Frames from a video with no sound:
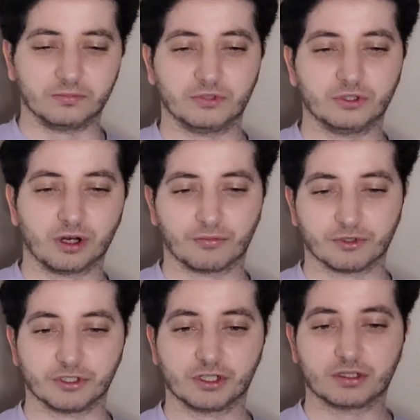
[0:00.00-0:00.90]
You got
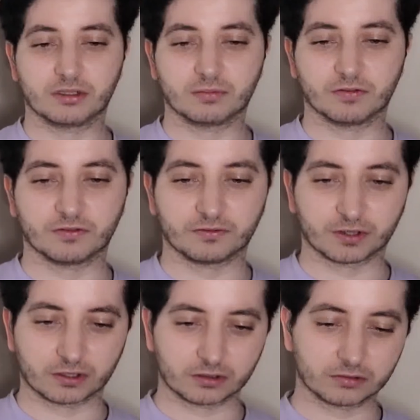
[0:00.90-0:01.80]
rejected,
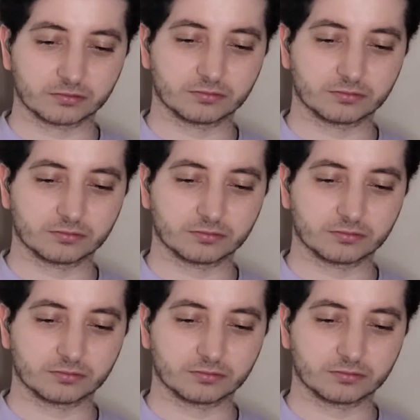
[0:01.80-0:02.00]
motherfucker.